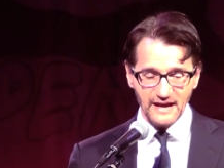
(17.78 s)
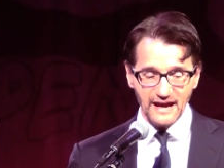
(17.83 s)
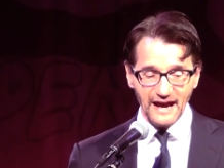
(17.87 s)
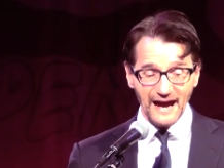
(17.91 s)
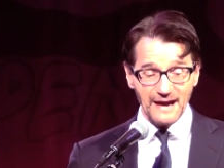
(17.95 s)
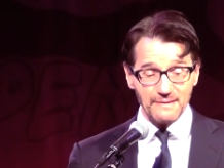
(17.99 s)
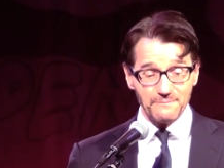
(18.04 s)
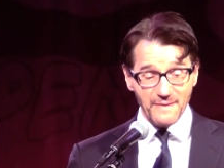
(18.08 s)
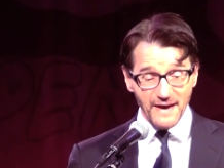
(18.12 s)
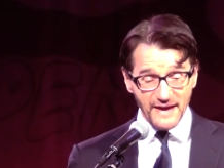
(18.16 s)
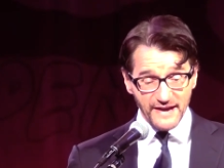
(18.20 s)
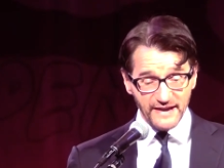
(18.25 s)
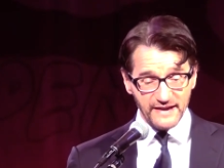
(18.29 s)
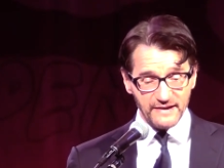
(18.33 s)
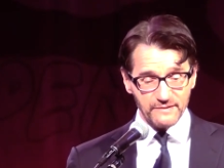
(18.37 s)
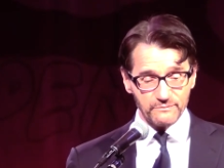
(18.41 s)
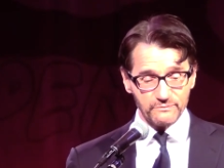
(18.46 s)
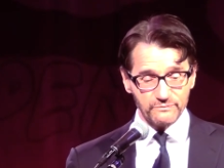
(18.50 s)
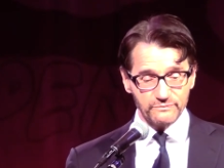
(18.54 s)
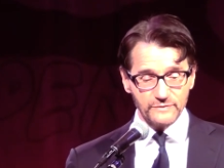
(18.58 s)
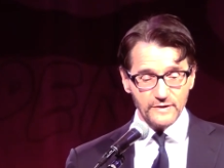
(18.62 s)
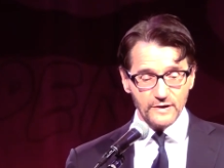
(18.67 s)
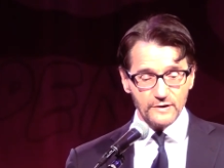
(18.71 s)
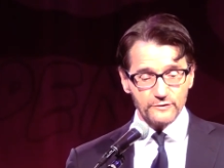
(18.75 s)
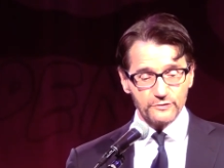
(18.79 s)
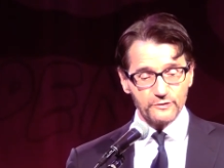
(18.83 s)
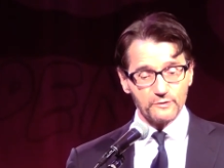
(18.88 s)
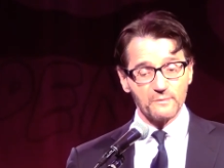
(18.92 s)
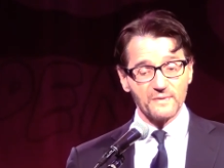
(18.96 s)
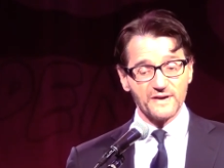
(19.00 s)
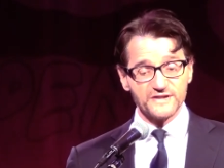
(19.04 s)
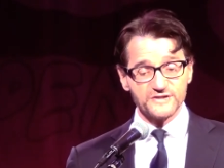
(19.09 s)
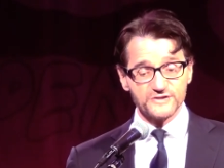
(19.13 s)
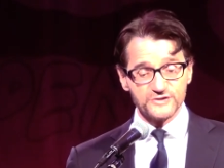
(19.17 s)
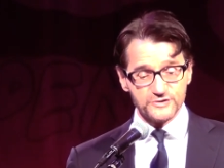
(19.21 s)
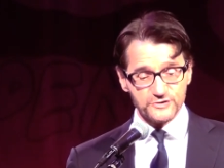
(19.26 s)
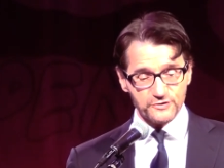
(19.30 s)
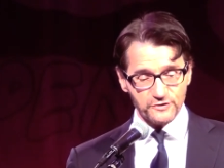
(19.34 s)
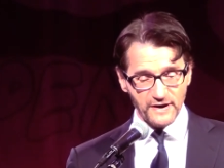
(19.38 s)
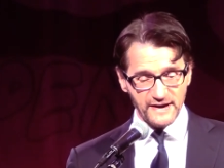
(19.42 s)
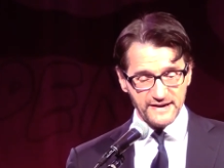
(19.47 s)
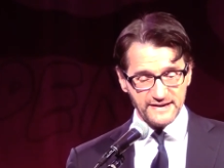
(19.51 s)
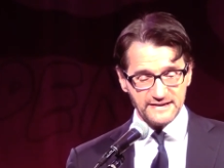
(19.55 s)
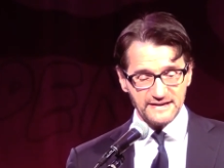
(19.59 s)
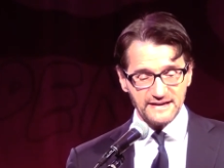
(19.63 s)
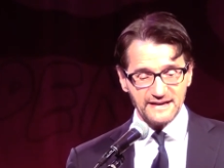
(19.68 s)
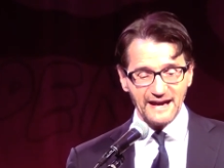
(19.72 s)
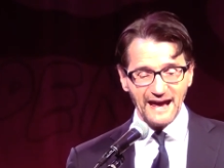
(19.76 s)
I met him through my
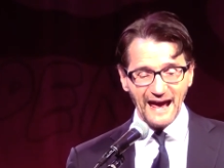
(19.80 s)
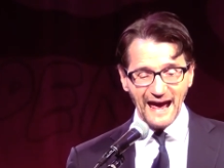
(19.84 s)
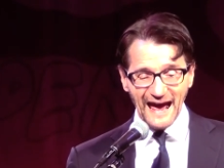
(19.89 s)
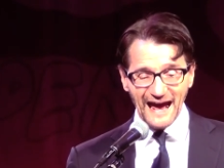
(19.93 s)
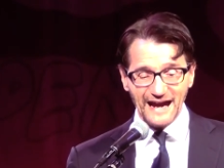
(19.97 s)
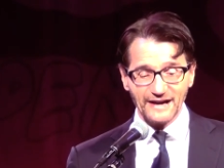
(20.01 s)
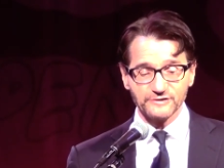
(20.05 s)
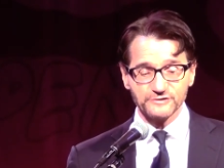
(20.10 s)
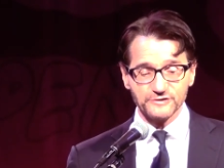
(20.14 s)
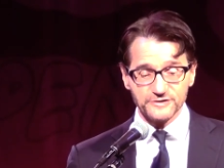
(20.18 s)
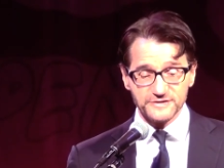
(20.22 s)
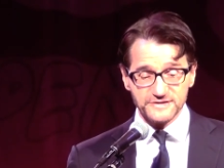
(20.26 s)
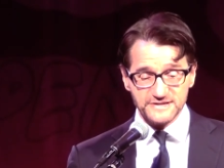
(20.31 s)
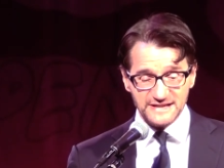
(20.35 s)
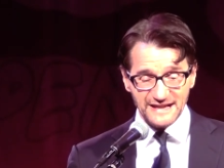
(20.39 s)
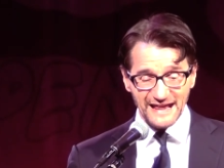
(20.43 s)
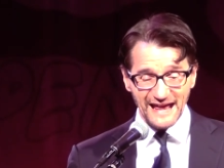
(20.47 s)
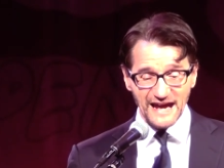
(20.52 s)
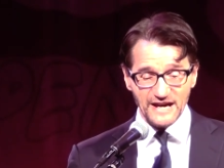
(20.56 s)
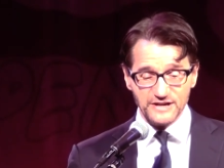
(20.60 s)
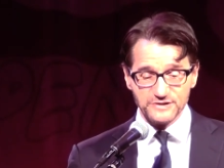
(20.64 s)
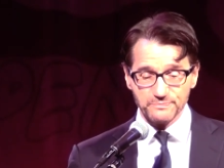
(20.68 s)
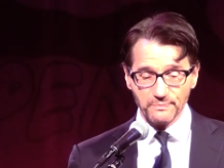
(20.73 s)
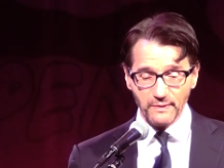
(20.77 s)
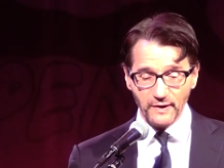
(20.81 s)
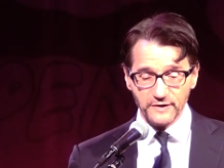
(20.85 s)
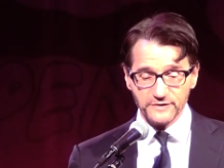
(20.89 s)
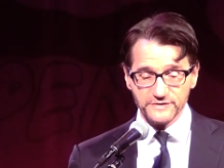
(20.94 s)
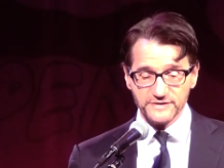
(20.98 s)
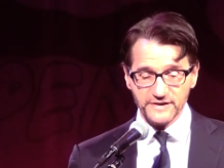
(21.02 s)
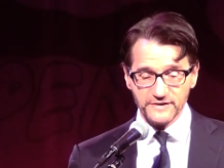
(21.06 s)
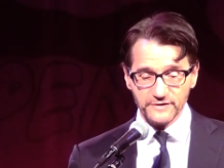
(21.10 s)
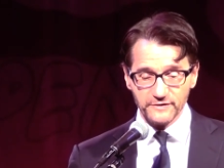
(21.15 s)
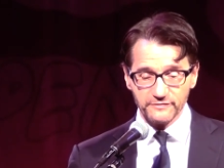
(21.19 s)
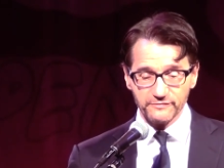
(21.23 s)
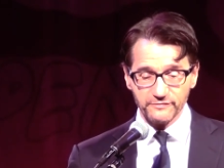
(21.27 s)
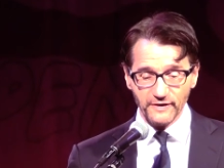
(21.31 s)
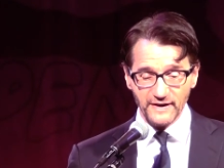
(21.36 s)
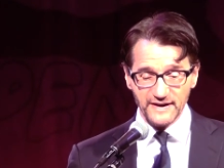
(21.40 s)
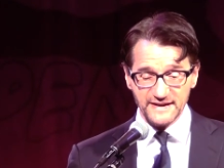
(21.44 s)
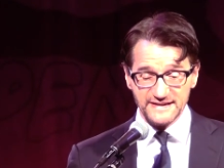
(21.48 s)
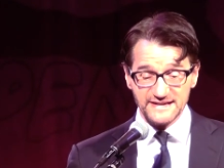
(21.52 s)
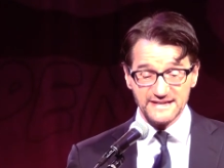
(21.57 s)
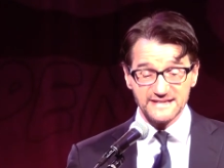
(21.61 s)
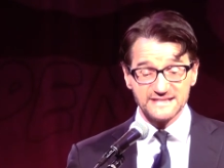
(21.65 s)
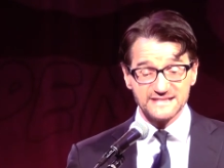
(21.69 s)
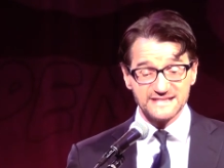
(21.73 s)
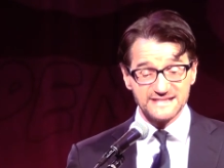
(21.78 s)
straight actor/bartender
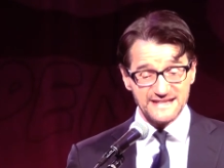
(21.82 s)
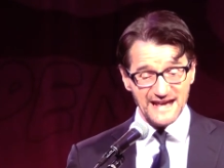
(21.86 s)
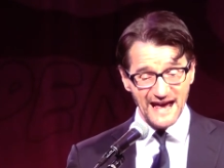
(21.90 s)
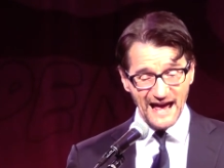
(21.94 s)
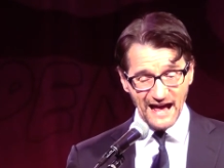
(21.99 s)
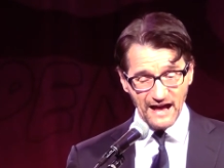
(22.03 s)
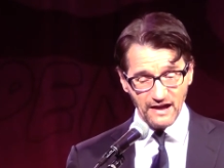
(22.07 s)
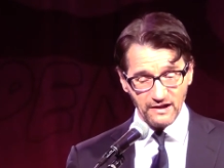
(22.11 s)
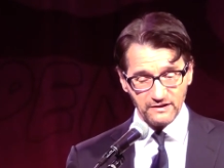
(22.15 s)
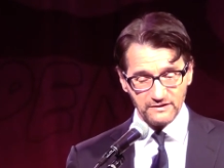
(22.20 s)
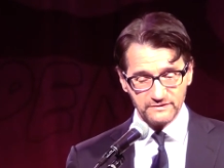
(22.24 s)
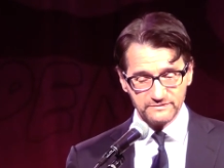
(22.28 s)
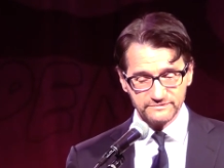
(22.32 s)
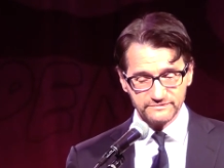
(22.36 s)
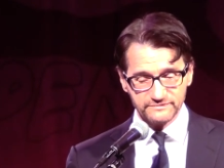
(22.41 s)
friend, Sal.